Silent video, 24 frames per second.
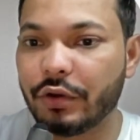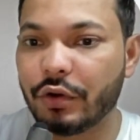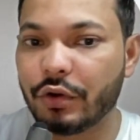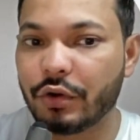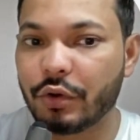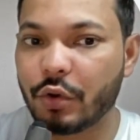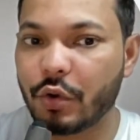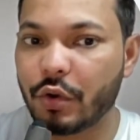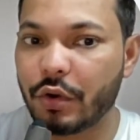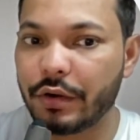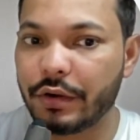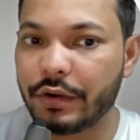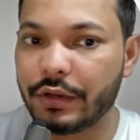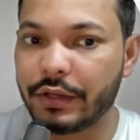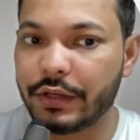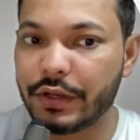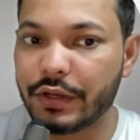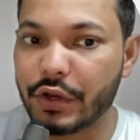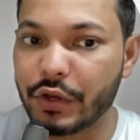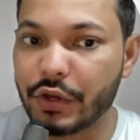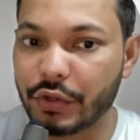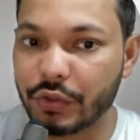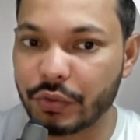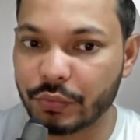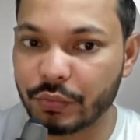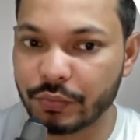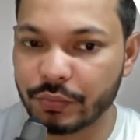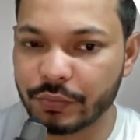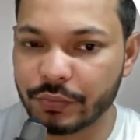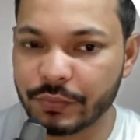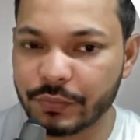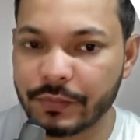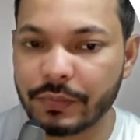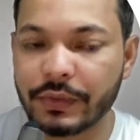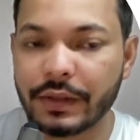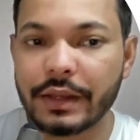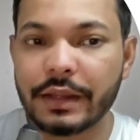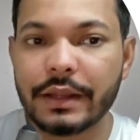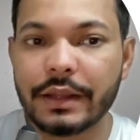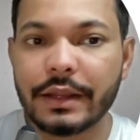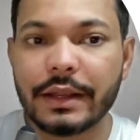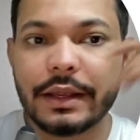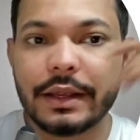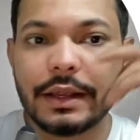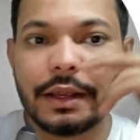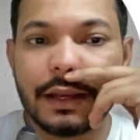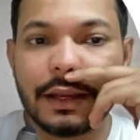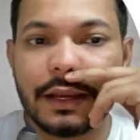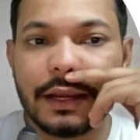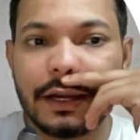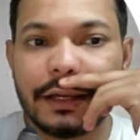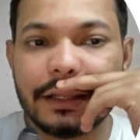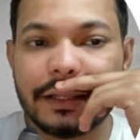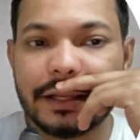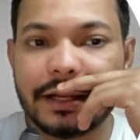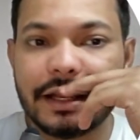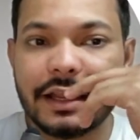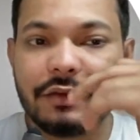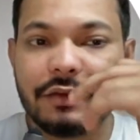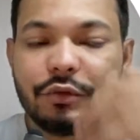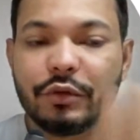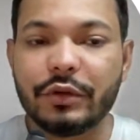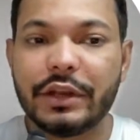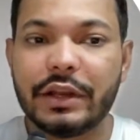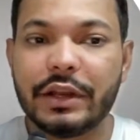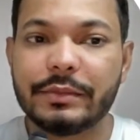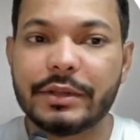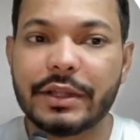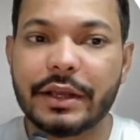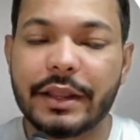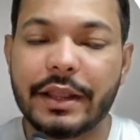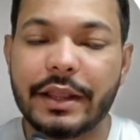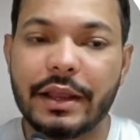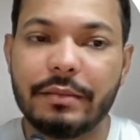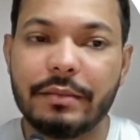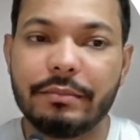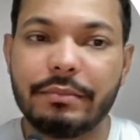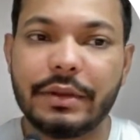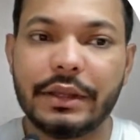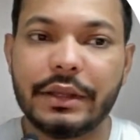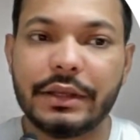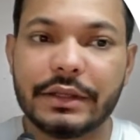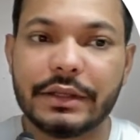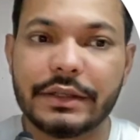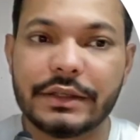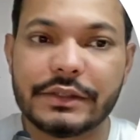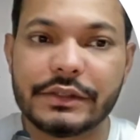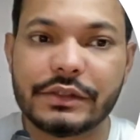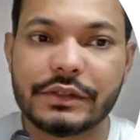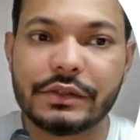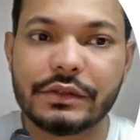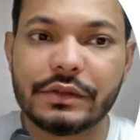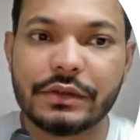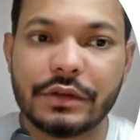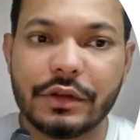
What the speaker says: on continue, and then I have to name the campaign as